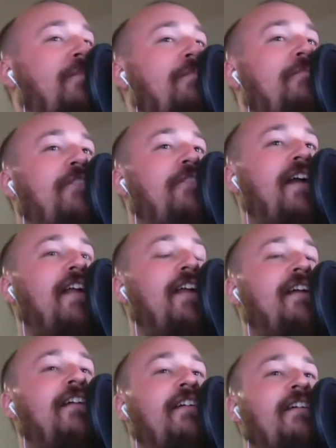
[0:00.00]

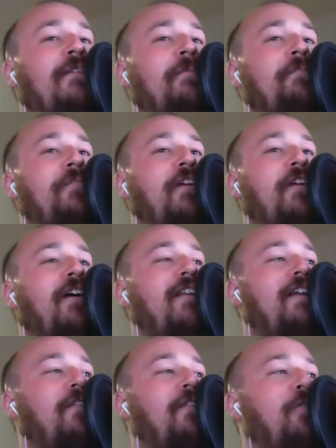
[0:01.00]
finding
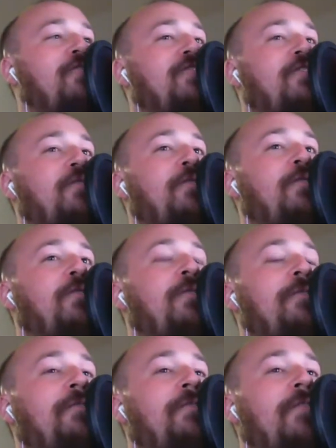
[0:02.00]
like an old school